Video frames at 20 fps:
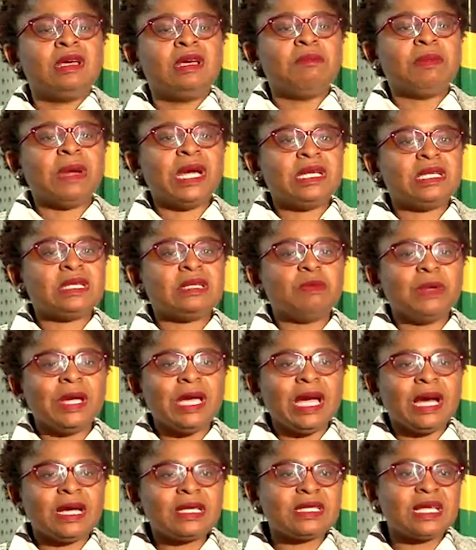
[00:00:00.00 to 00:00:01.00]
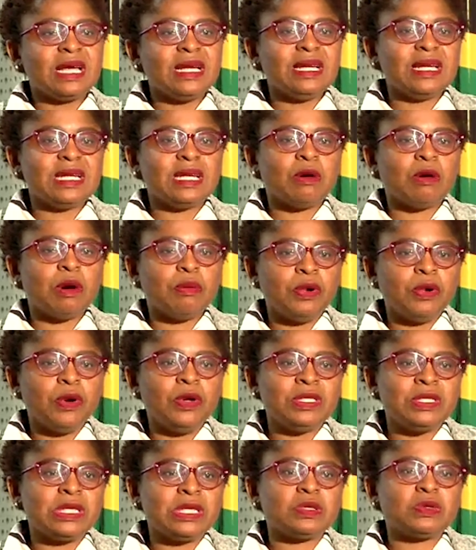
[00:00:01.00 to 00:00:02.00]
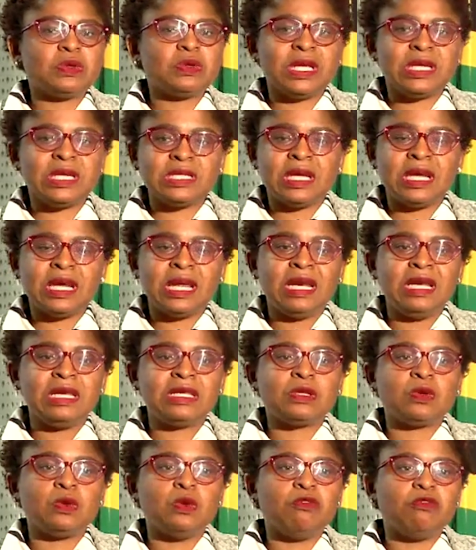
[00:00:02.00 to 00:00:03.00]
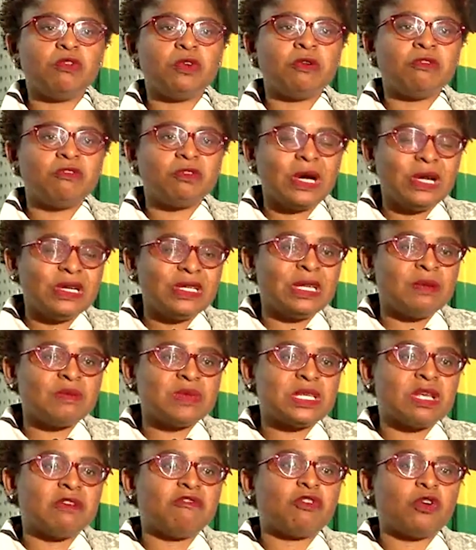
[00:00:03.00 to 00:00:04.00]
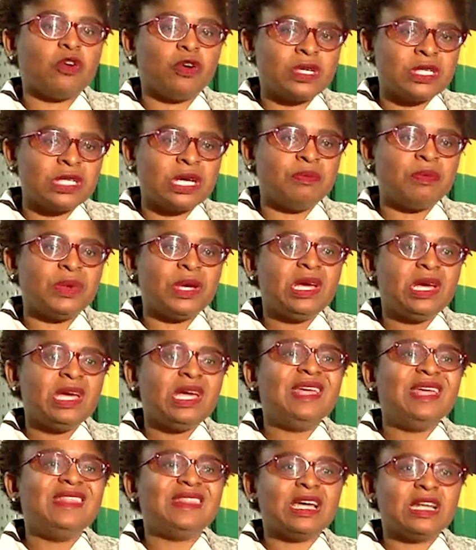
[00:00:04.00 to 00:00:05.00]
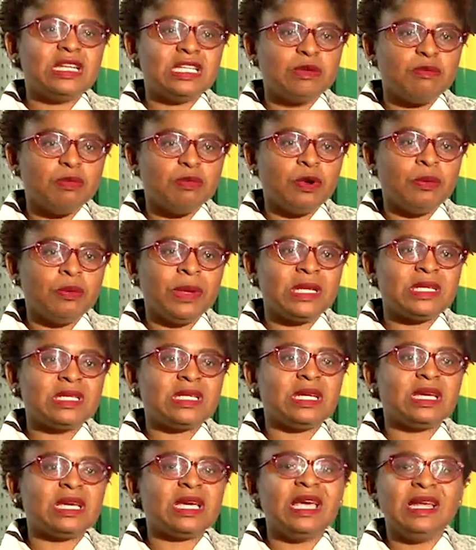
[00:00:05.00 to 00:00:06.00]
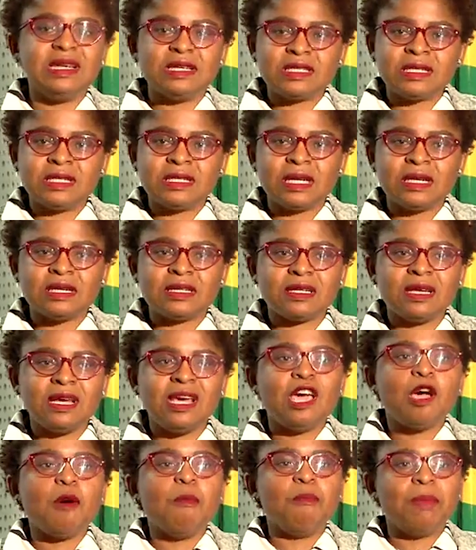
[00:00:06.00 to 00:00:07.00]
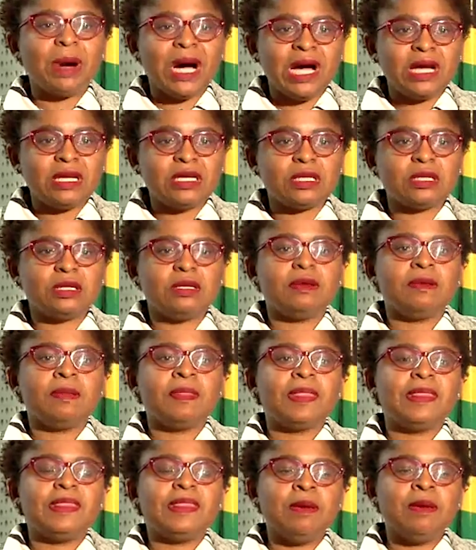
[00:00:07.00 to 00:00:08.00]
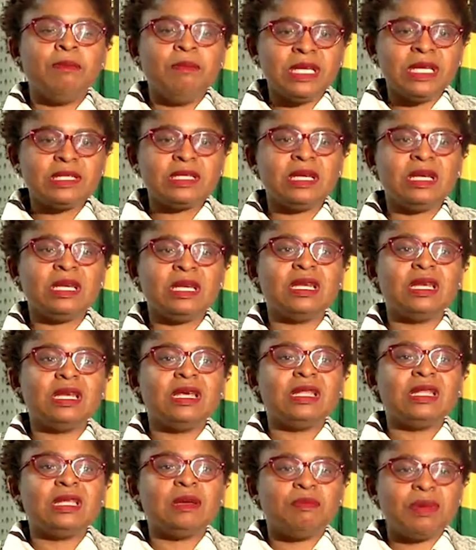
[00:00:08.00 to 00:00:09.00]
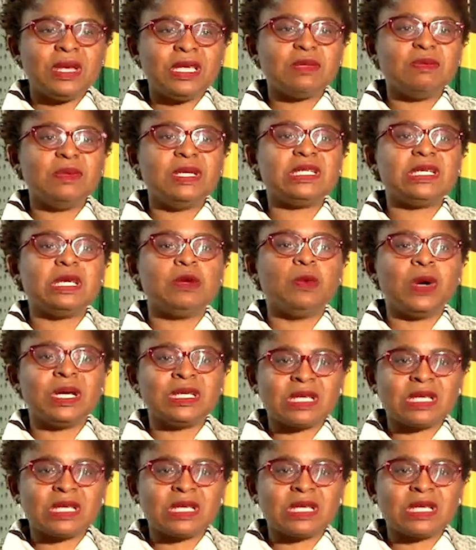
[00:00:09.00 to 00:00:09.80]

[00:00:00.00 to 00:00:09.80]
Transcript: but we extended our apologies to the journalists who found themselves caught up in that diplomatic incident. But the mission, the peace mission was